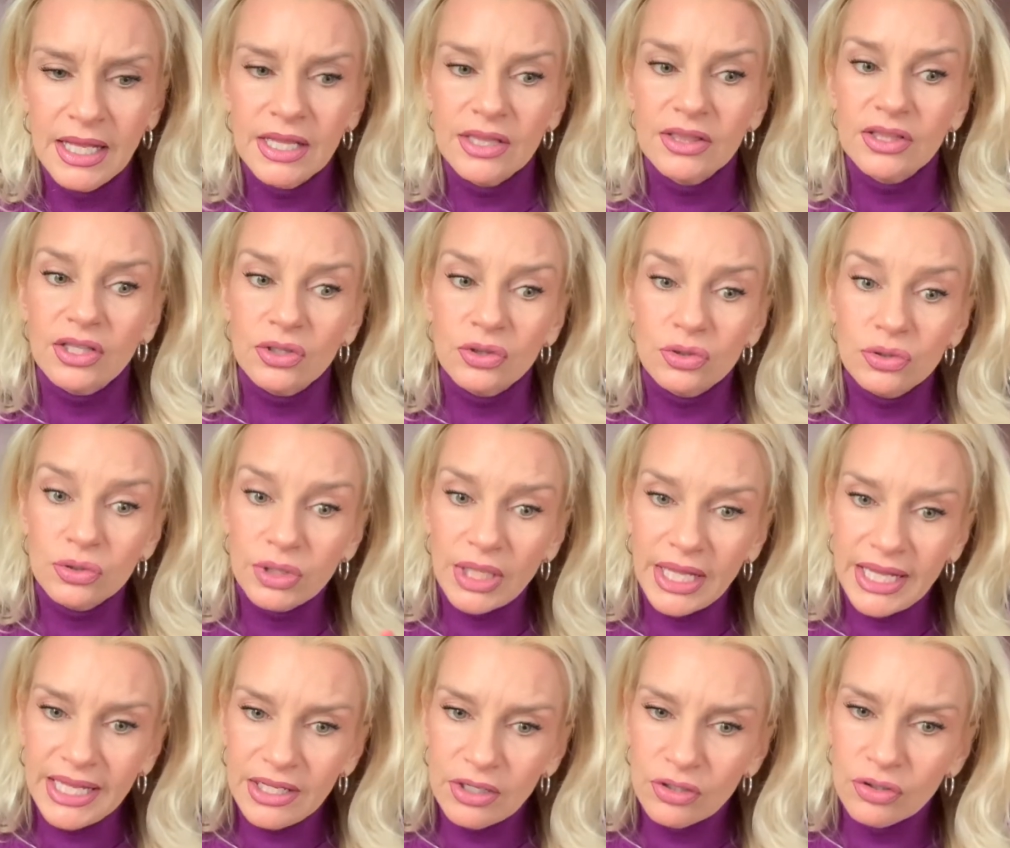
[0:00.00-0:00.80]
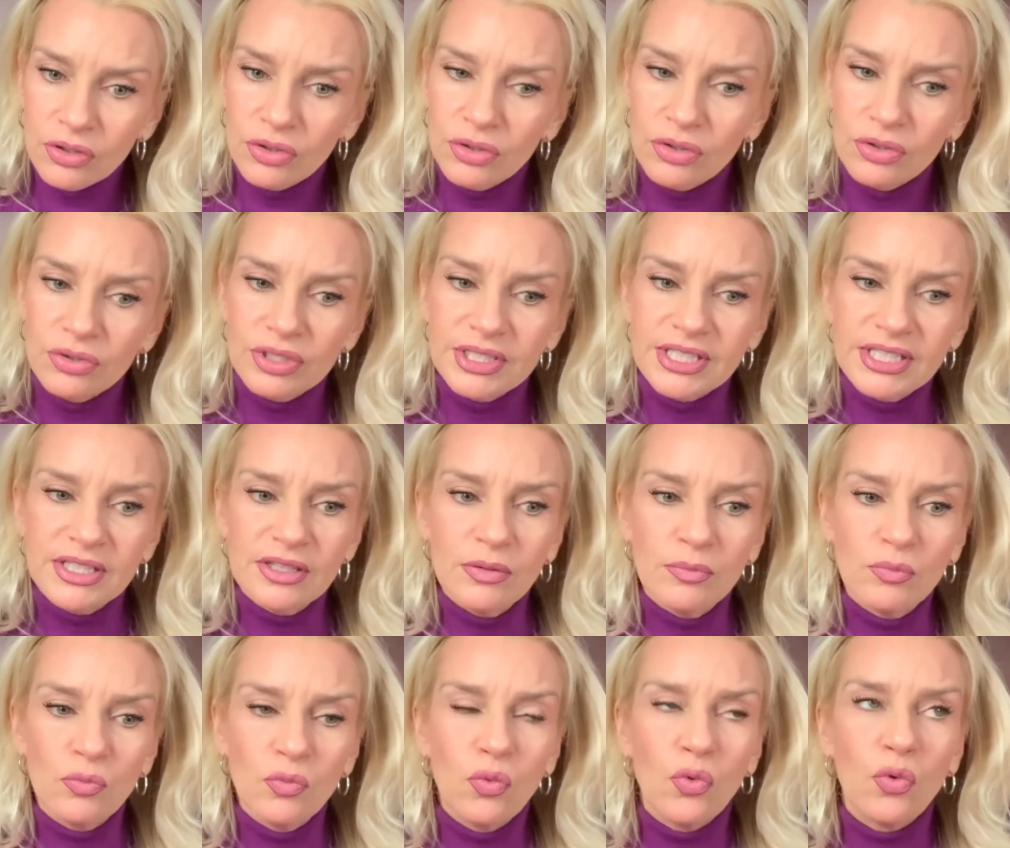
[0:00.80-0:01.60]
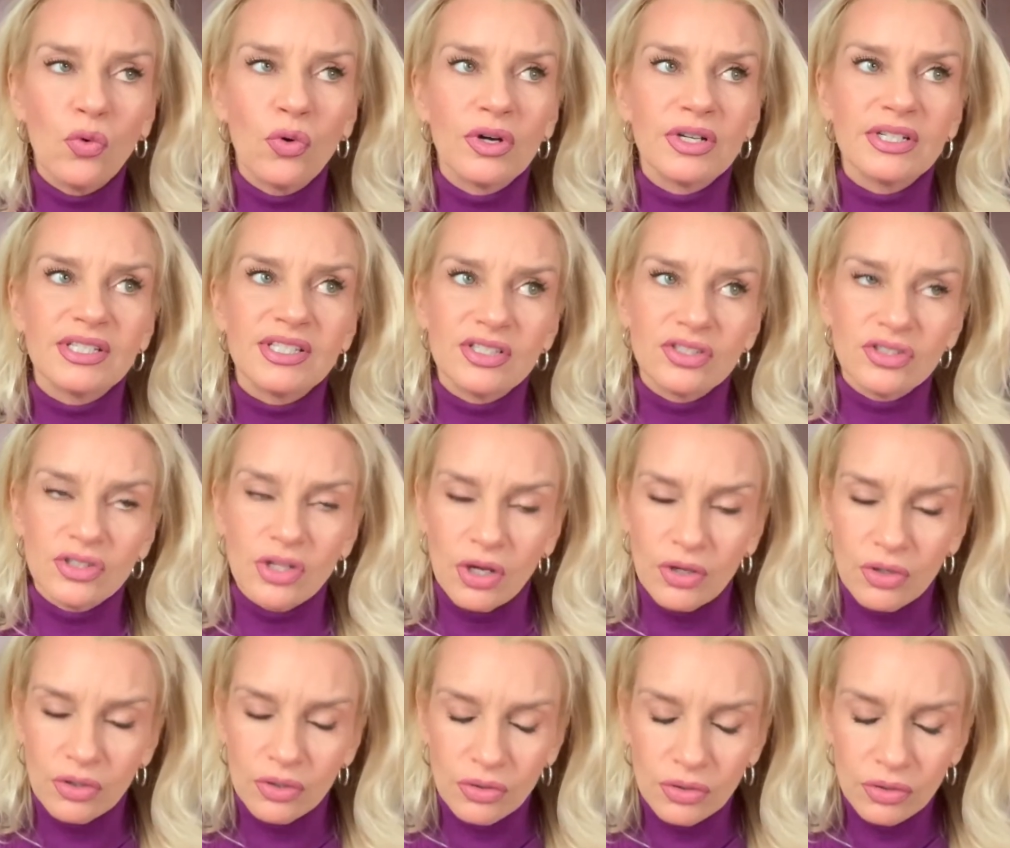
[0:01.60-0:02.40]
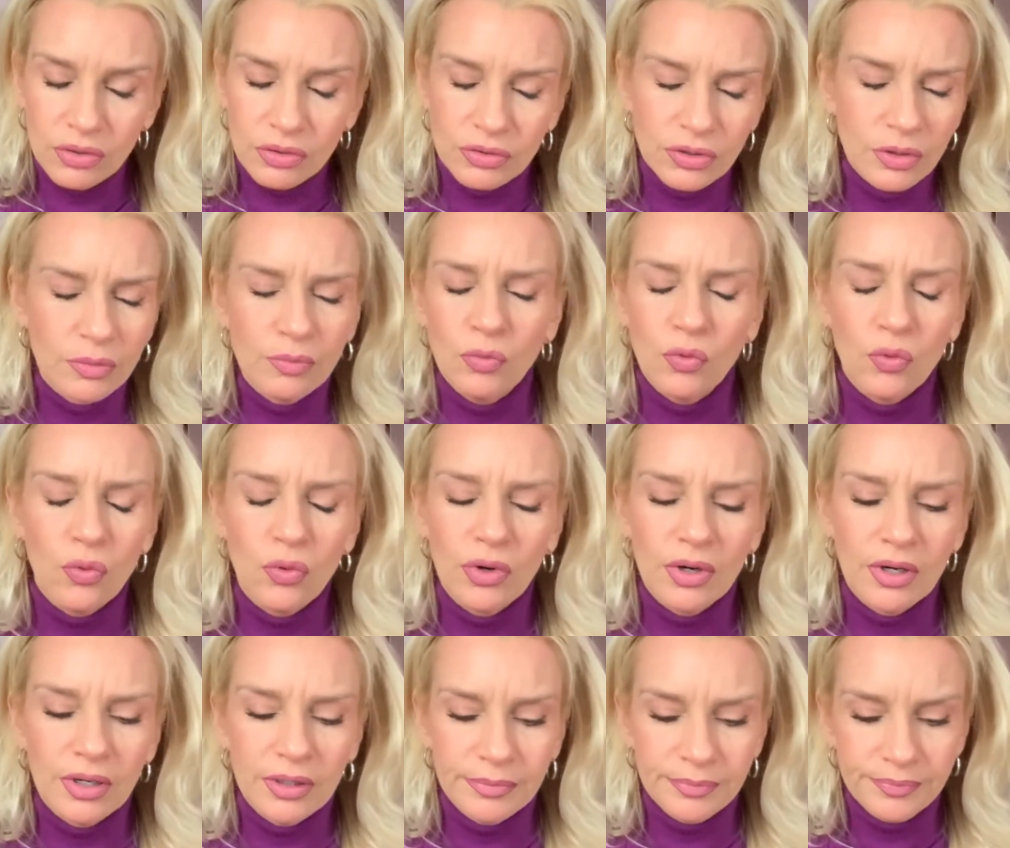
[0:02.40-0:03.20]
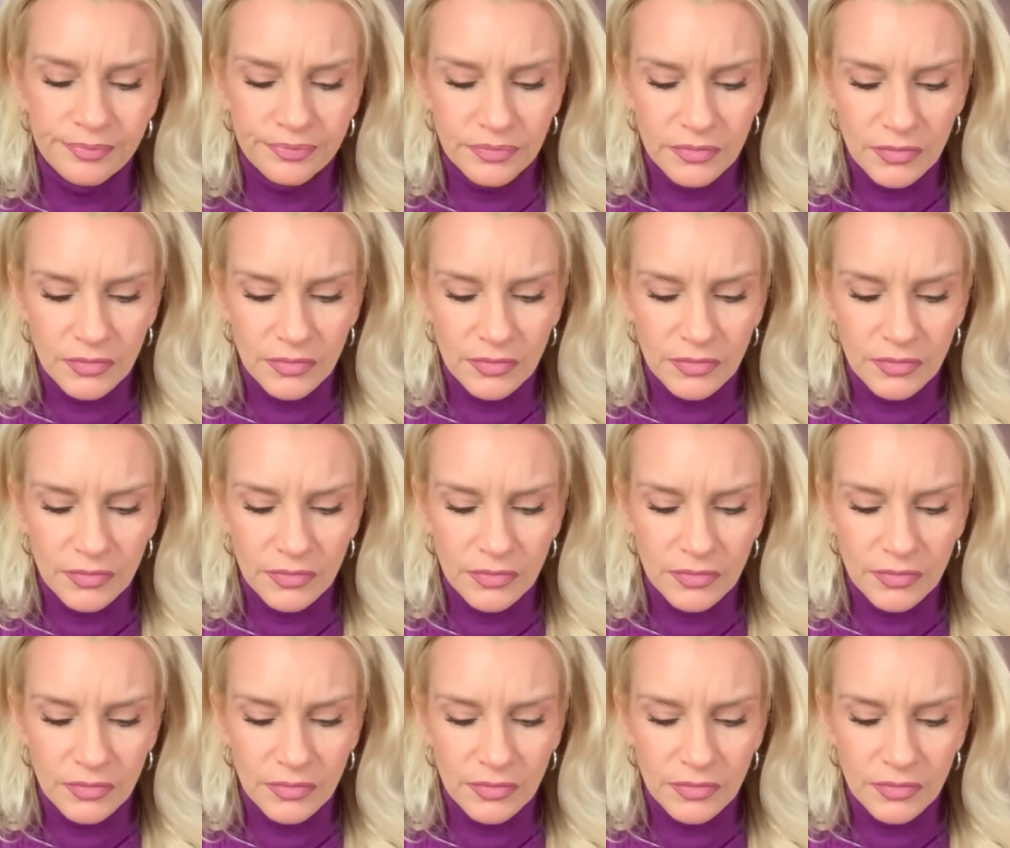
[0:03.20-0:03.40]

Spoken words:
the layers, the more subtle, the more,